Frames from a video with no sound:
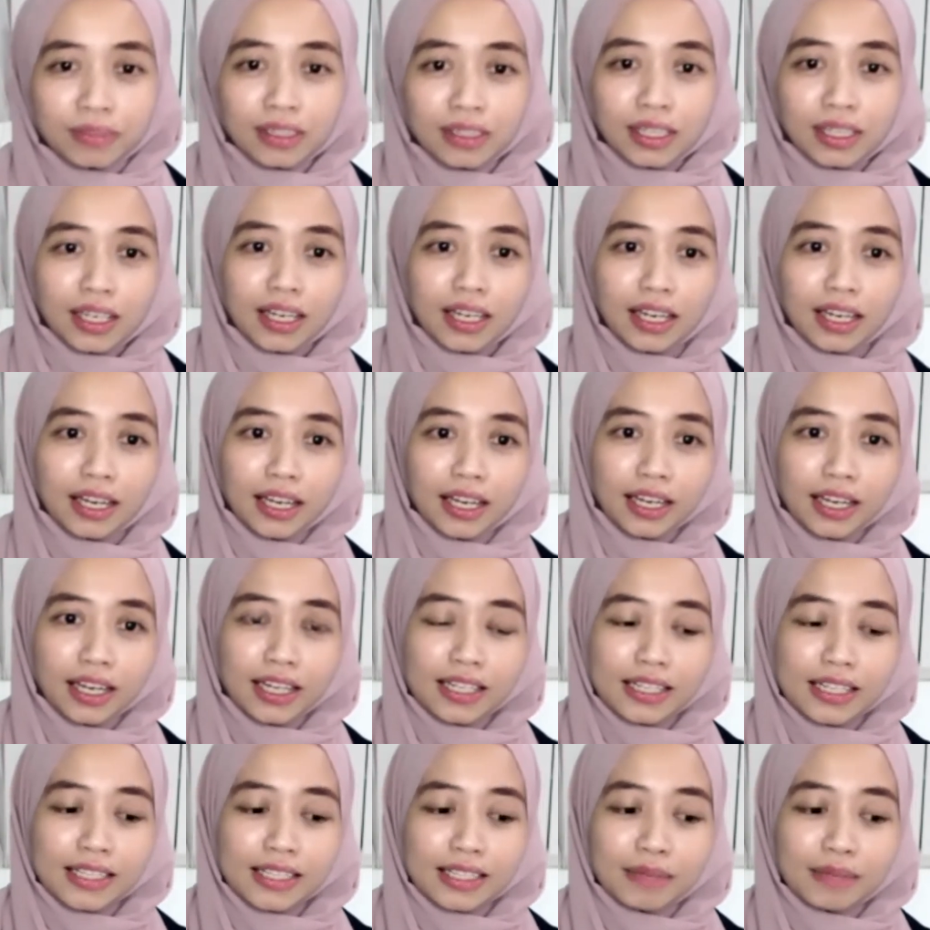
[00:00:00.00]

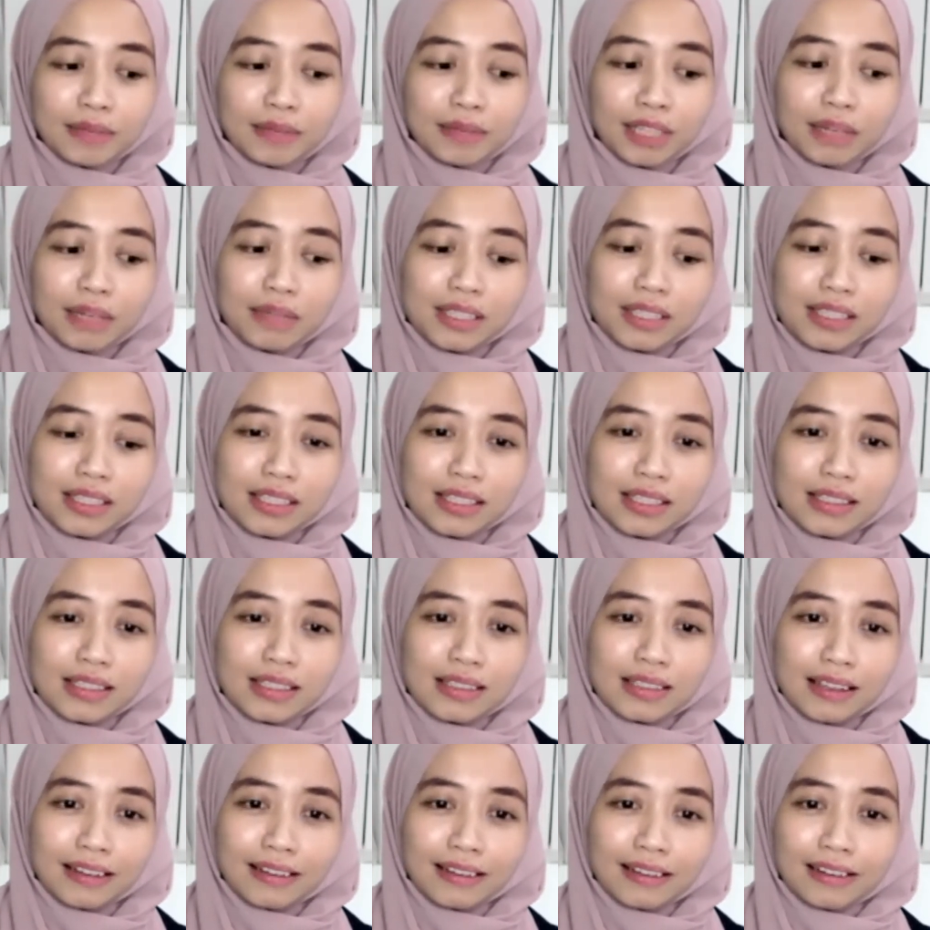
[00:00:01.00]
And sometimes it's just
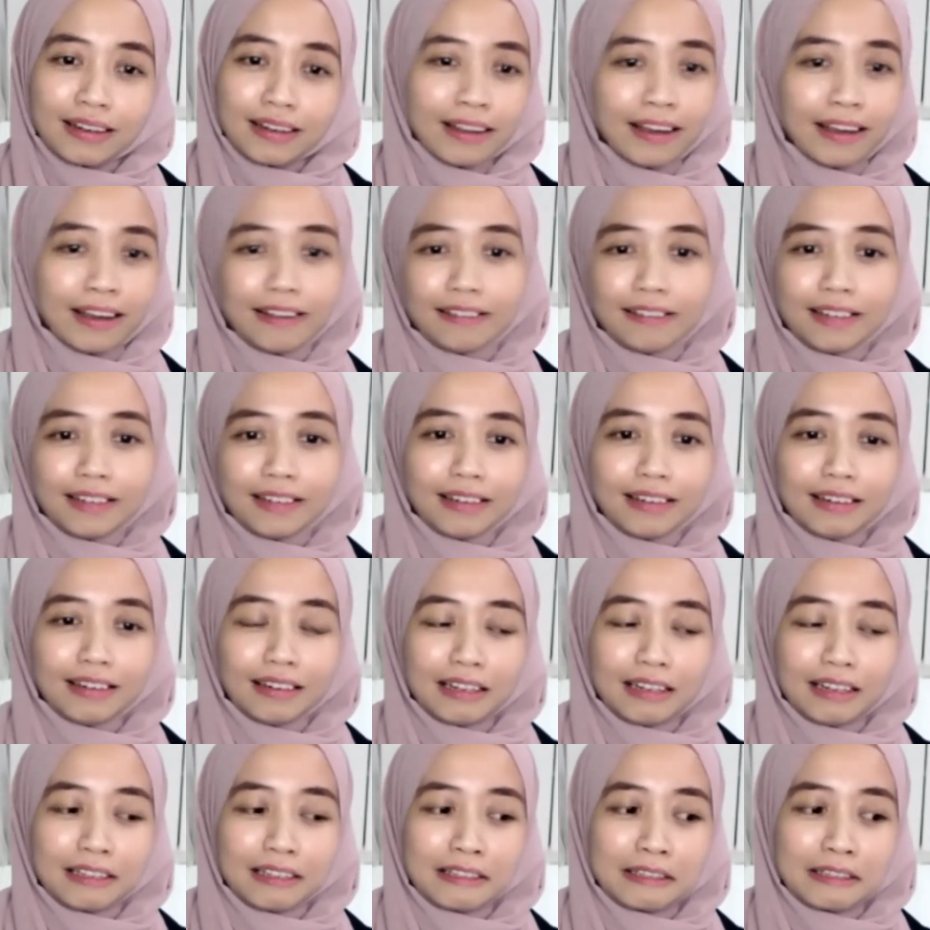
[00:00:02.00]
like a candid,
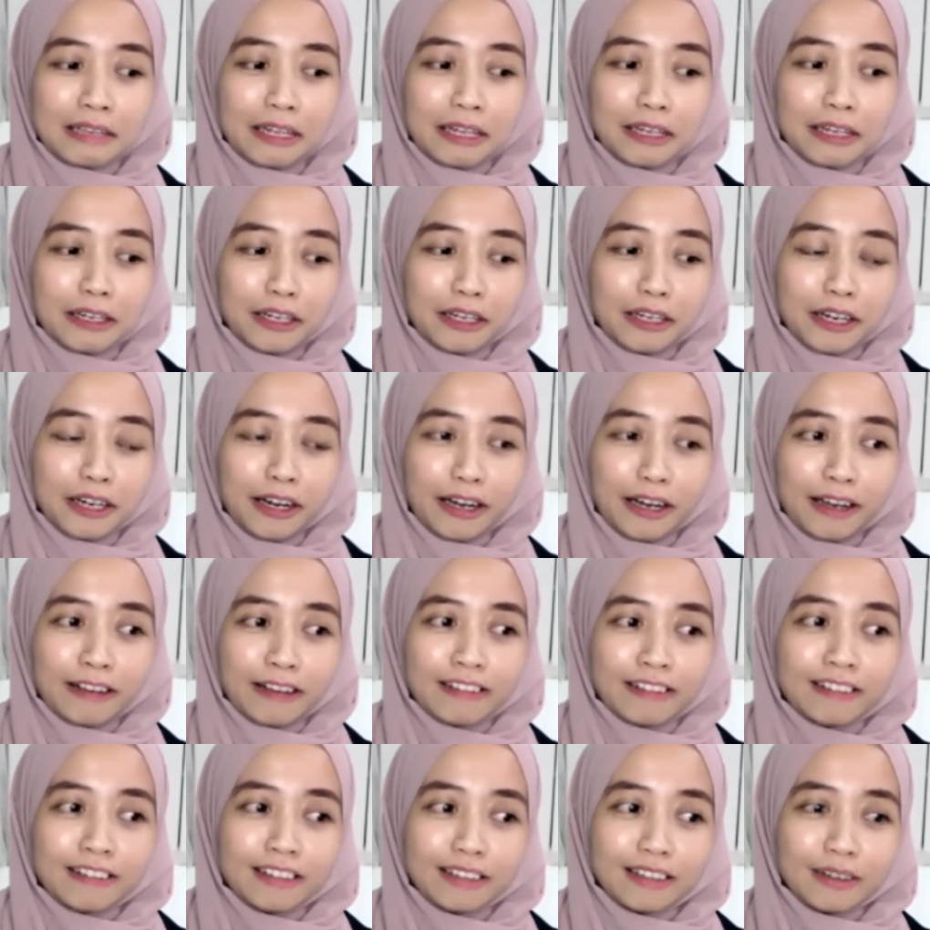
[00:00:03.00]
let's say they are
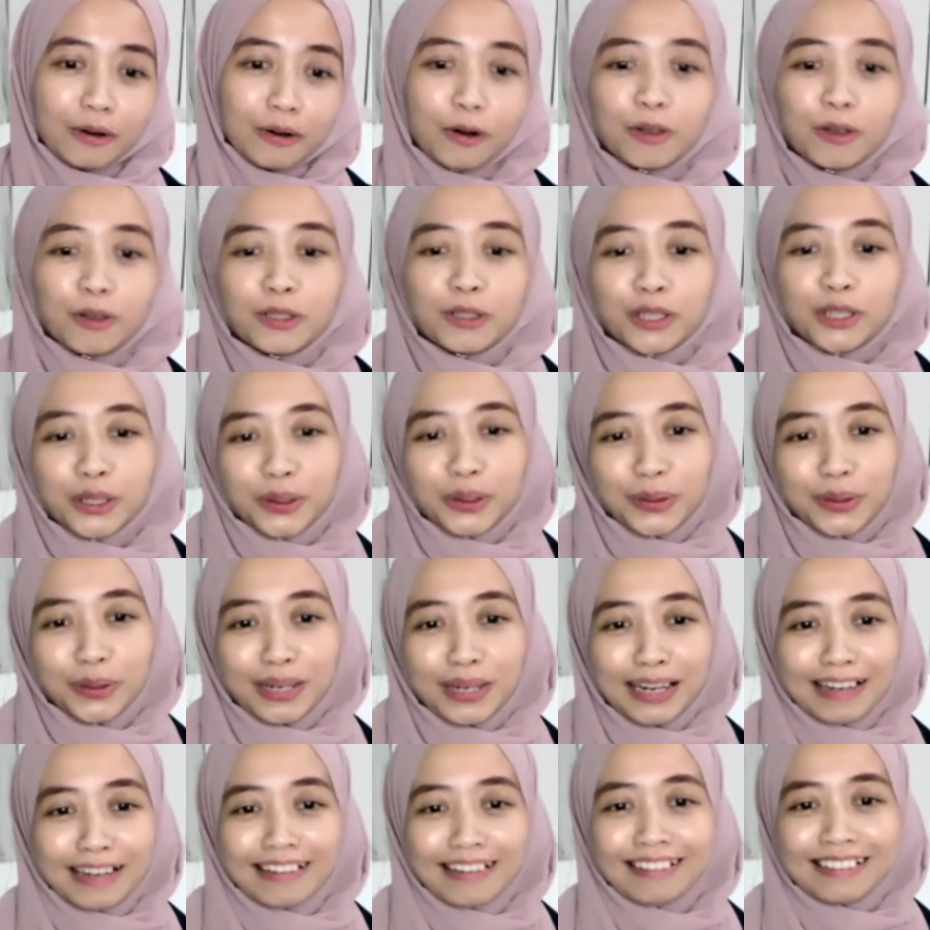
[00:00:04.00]
acting all cute,
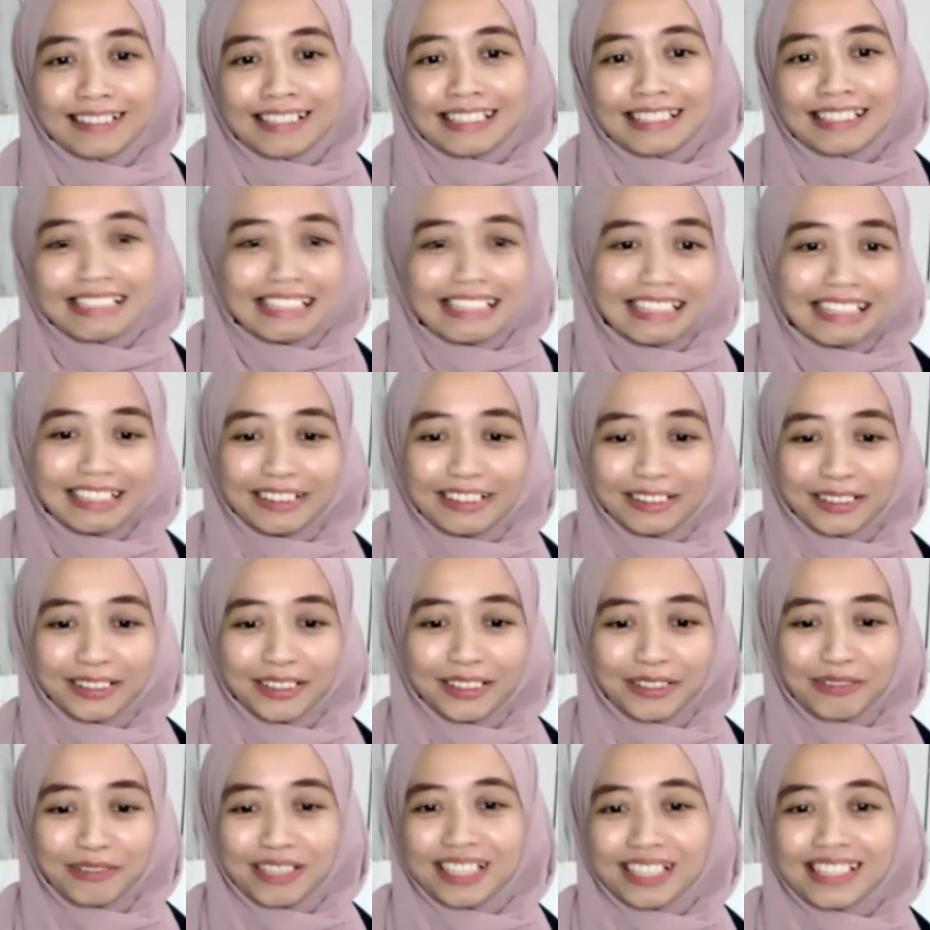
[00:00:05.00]
like silly or
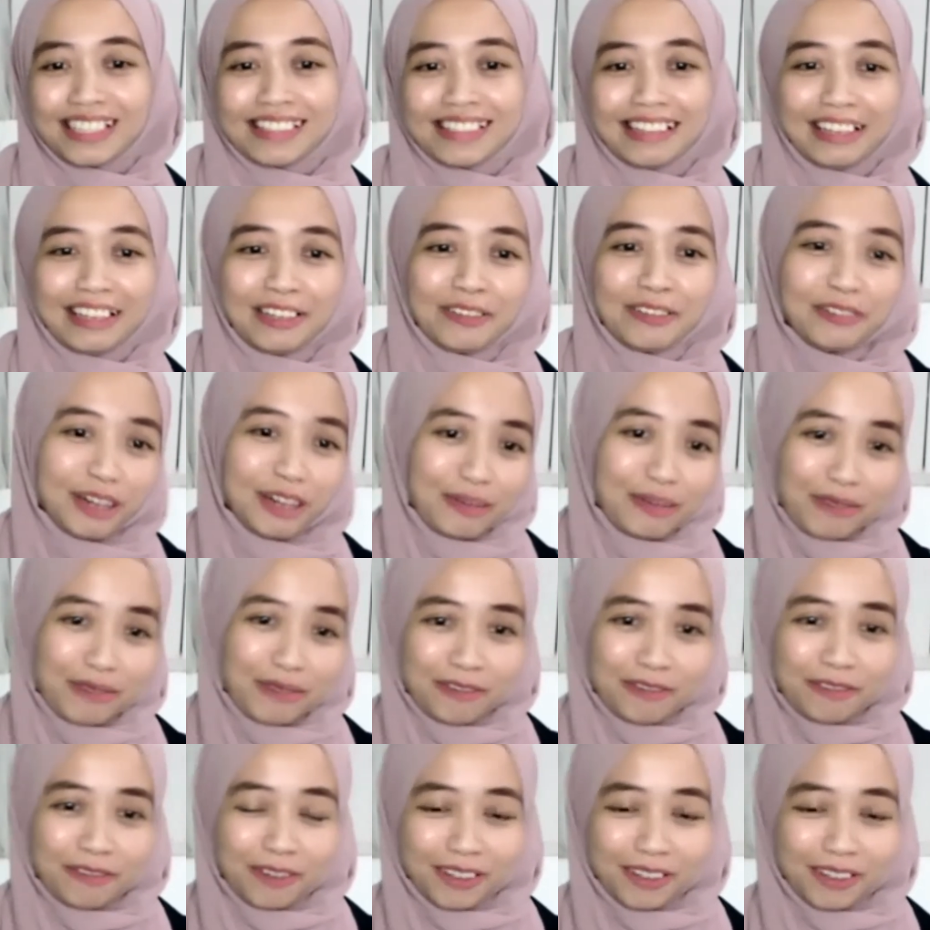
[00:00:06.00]
cute. We just like grab
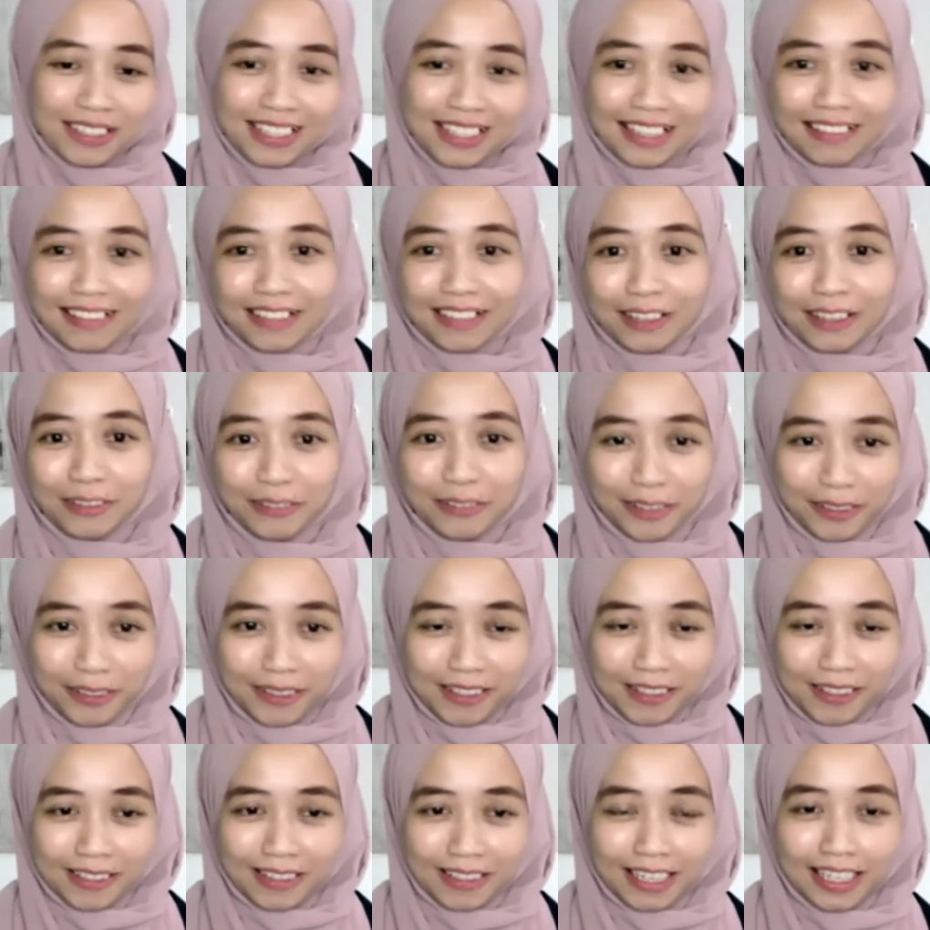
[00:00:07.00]
our phones and take
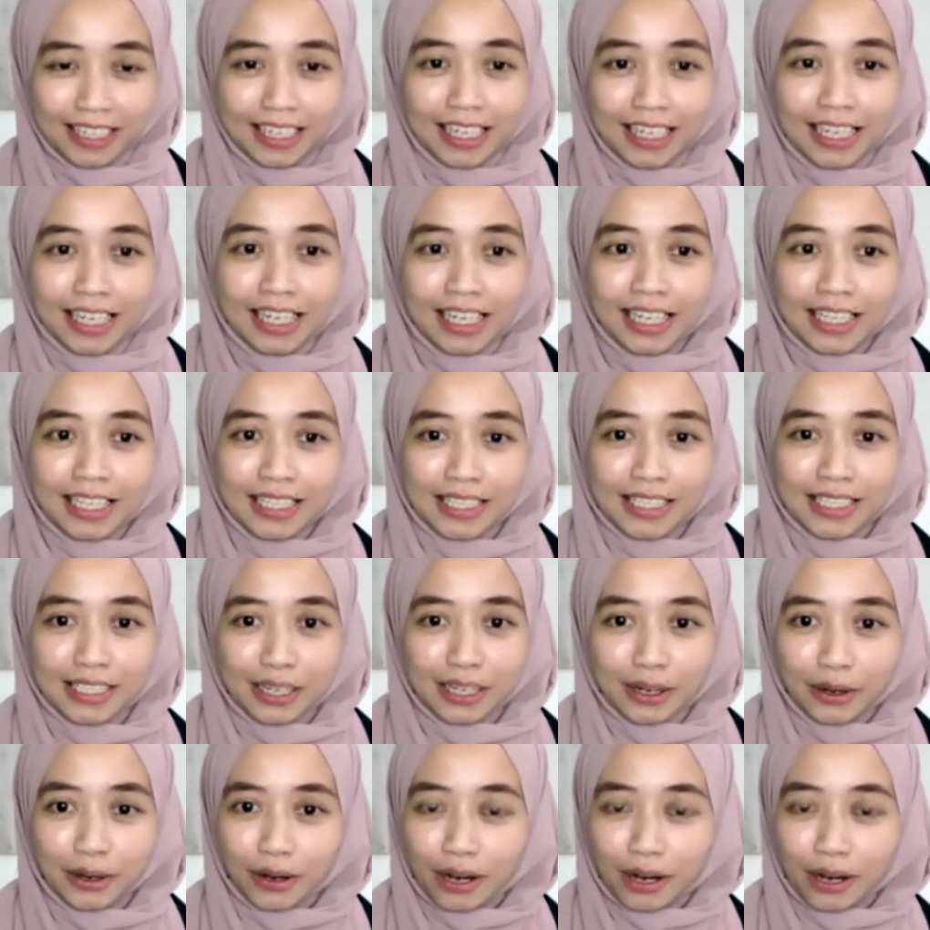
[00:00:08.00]
photos, right? So